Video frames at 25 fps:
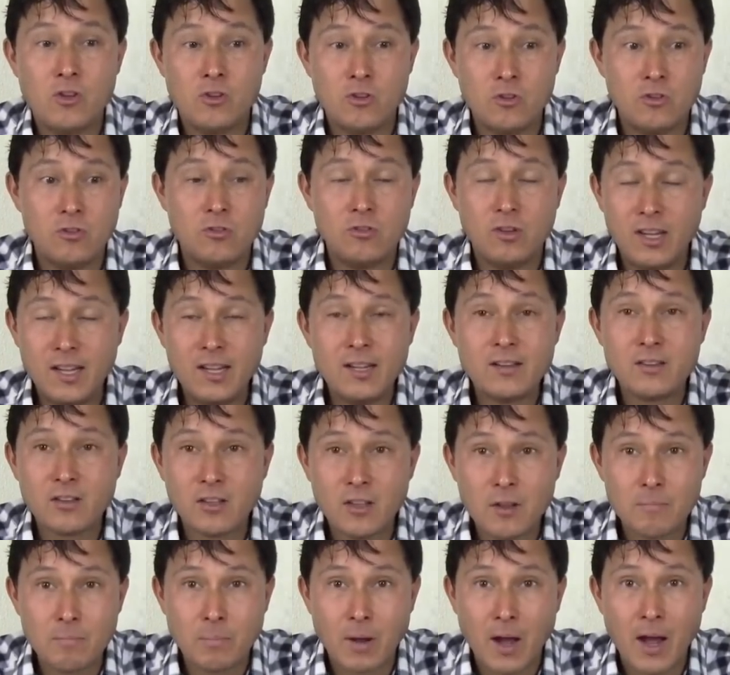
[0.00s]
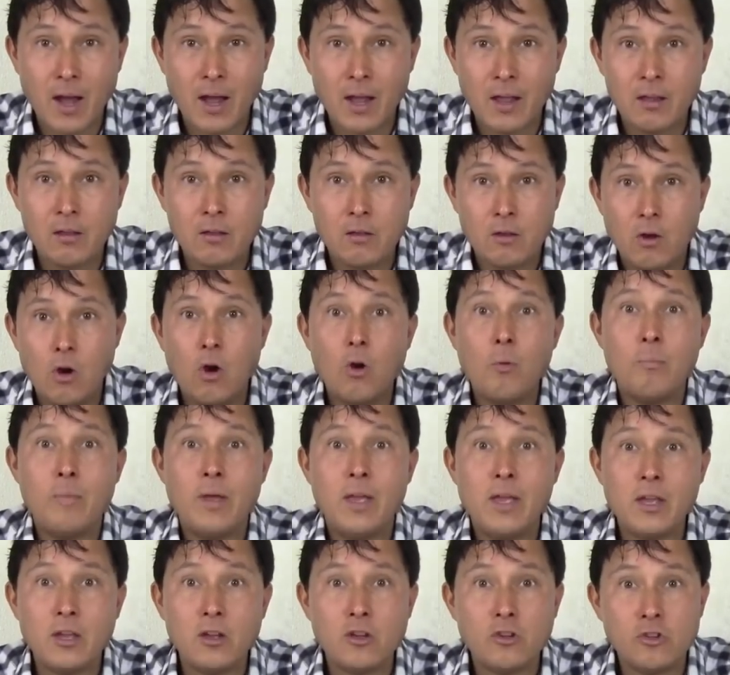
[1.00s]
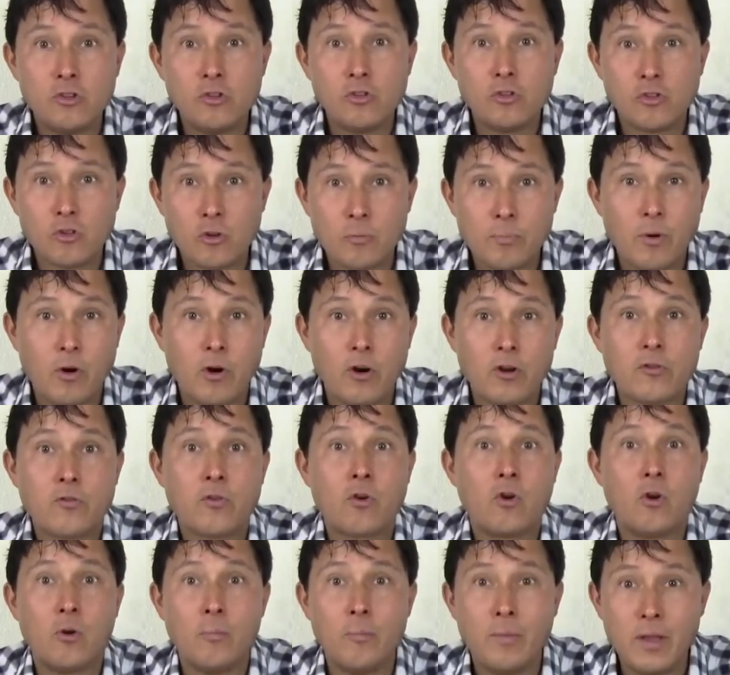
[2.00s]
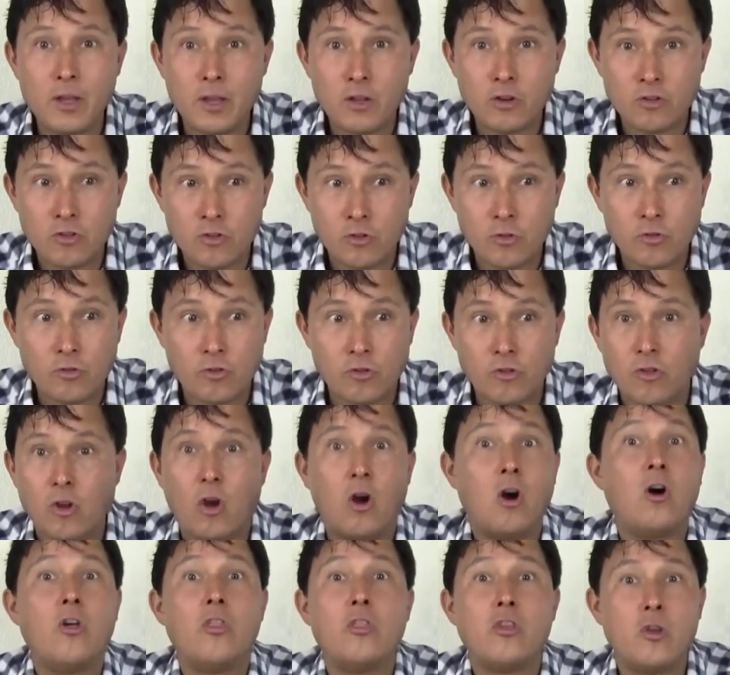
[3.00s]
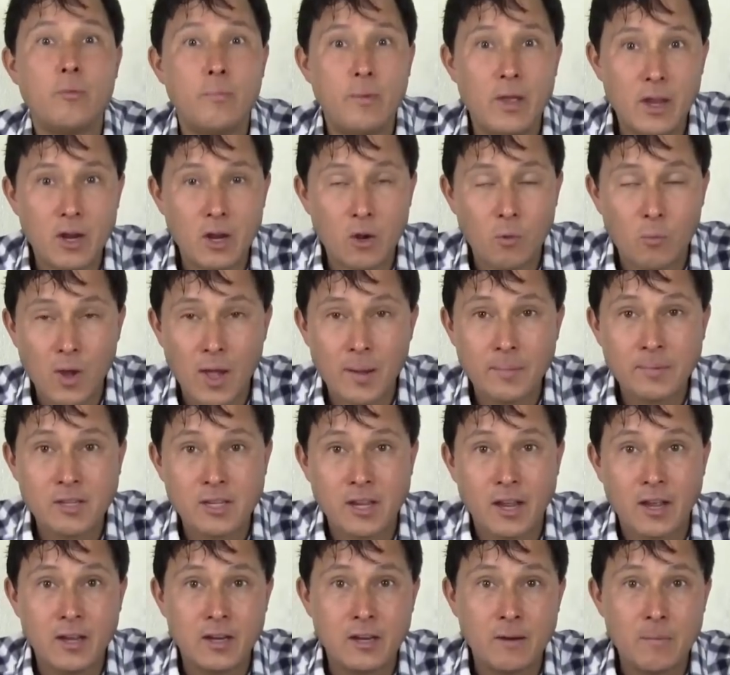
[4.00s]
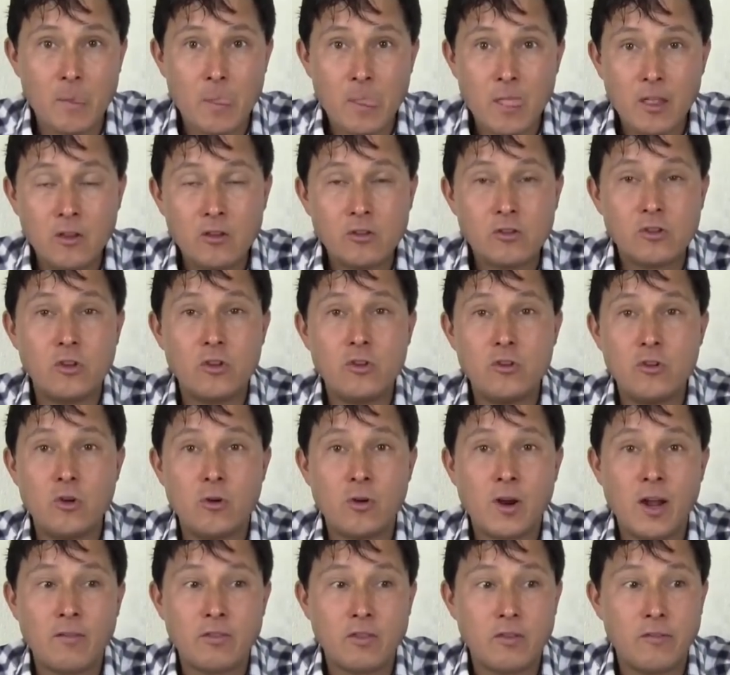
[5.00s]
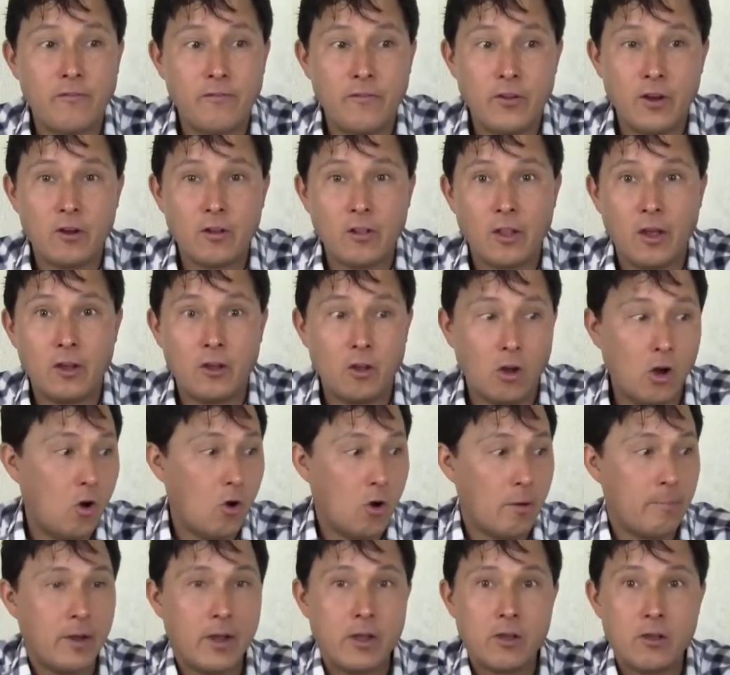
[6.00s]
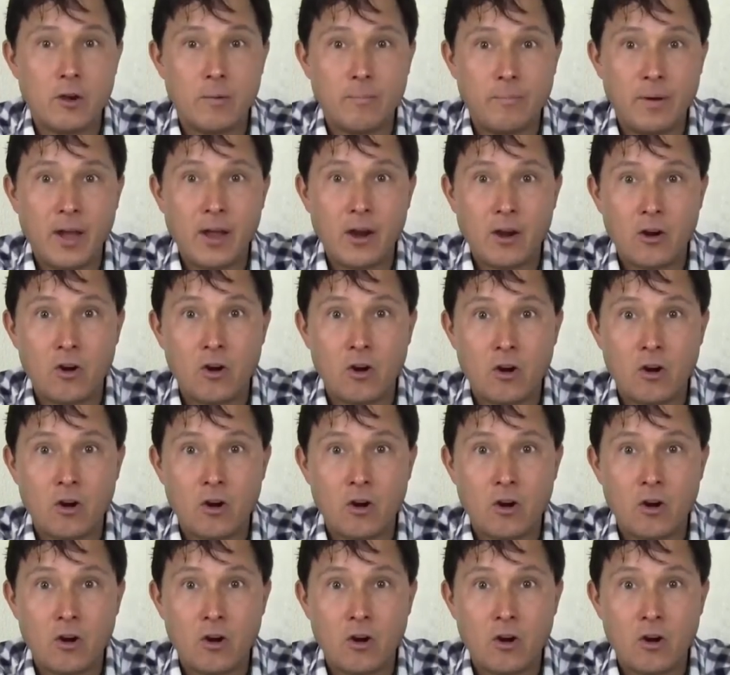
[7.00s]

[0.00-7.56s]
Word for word: You could easily buy Omega juicer parts for Omega juicers on the Omega website, so you don't have to fear like, oh, am I gonna buy a